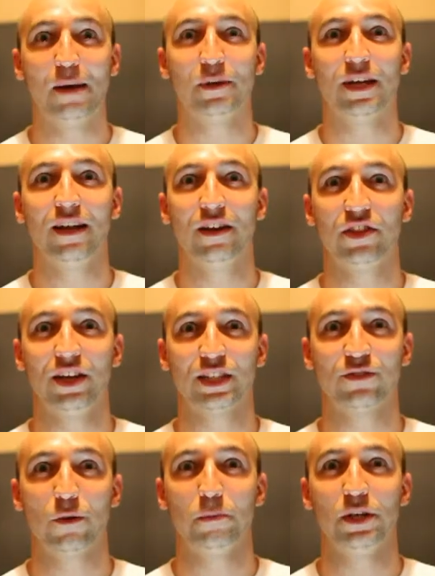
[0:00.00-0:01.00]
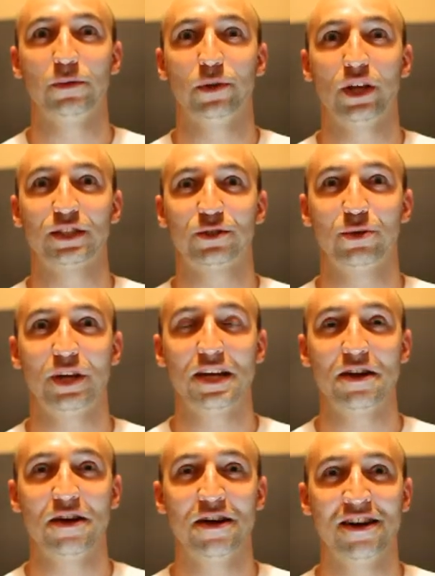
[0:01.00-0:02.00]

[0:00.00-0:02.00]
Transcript: Miguel. Thanks for being with us today.